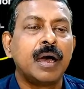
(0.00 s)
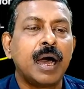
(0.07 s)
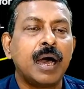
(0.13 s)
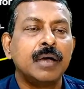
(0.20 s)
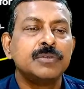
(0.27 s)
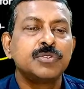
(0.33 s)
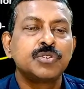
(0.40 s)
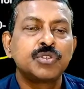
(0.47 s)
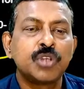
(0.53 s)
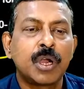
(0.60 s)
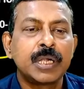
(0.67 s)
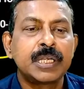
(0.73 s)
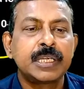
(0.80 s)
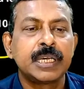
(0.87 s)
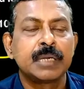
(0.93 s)

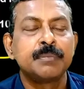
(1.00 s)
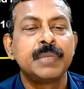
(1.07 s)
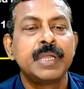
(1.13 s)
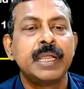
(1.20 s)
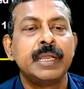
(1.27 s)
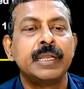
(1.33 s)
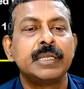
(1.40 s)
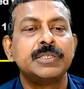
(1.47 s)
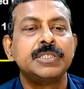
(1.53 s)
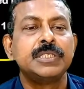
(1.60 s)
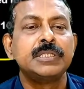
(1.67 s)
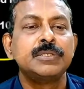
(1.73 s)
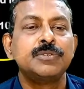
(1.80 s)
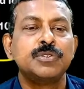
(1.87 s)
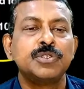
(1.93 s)
short-term
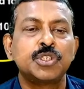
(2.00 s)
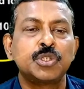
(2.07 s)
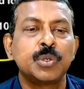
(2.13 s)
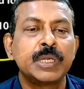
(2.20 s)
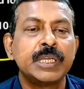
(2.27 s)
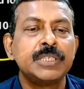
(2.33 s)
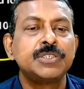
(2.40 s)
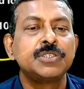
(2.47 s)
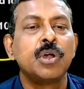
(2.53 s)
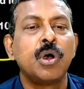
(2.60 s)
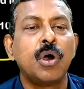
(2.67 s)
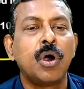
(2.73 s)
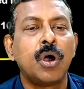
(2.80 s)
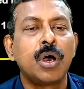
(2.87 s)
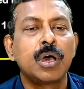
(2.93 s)
energy storage,
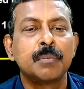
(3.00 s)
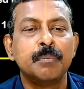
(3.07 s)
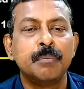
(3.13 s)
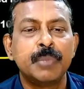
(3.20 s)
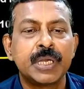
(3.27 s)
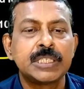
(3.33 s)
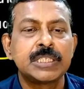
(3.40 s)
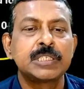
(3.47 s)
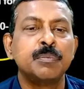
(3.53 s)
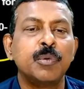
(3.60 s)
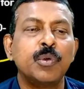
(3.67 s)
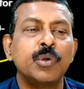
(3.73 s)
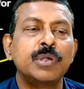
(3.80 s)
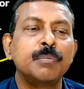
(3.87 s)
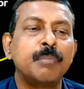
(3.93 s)
or burst
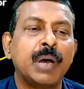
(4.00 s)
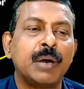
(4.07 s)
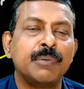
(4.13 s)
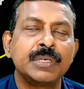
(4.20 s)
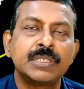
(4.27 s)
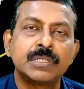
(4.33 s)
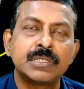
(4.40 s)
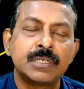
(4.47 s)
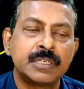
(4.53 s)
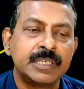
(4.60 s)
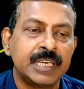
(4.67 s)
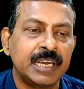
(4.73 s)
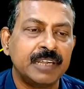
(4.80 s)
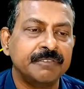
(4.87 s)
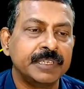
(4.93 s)
mode power
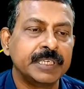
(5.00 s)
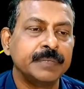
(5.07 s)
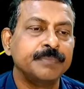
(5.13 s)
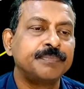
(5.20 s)
delivery.